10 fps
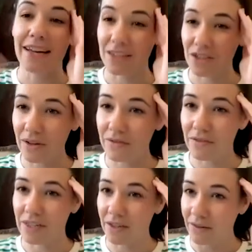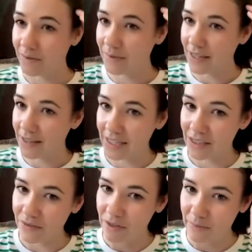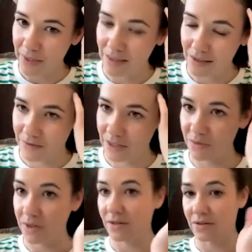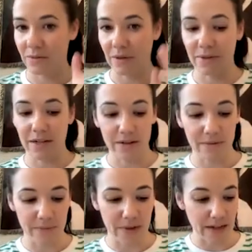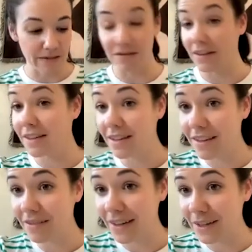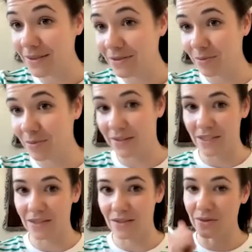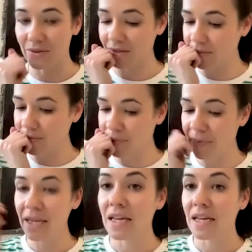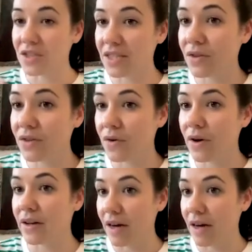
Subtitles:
I do have a video from the other interviews, but it doesn't really work on a webinar, I have found from previous talks. I'll just give you a